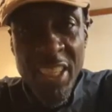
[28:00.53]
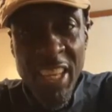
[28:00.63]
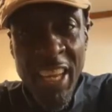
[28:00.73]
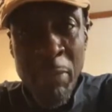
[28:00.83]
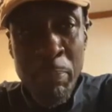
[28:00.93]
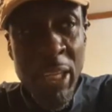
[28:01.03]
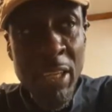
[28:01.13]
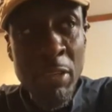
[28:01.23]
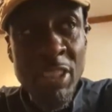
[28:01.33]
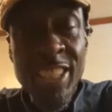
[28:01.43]
And
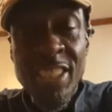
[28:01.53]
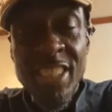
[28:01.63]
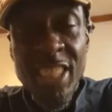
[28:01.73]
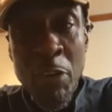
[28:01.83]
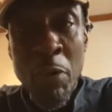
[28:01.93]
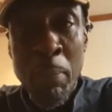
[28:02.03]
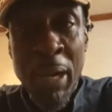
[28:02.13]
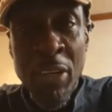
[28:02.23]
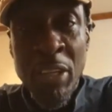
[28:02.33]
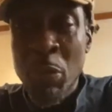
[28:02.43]
be sincere
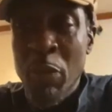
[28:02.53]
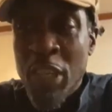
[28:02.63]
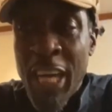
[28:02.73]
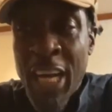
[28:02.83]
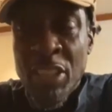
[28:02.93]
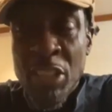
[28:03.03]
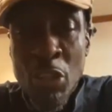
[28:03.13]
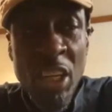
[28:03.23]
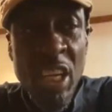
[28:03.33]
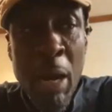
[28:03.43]
about it. We've got to
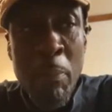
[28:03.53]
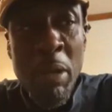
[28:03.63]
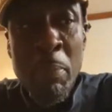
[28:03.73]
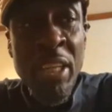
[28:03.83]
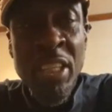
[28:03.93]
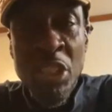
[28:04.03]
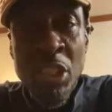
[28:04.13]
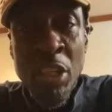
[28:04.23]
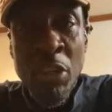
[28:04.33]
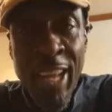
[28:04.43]
start complimenting each
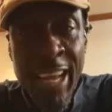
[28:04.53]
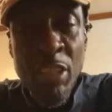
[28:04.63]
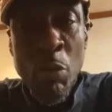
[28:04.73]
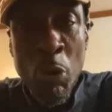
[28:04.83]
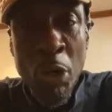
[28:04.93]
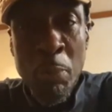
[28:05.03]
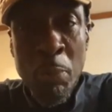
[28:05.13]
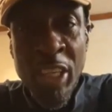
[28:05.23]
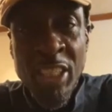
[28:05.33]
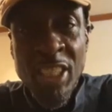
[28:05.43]
other at the
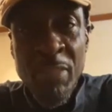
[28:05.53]
workplace,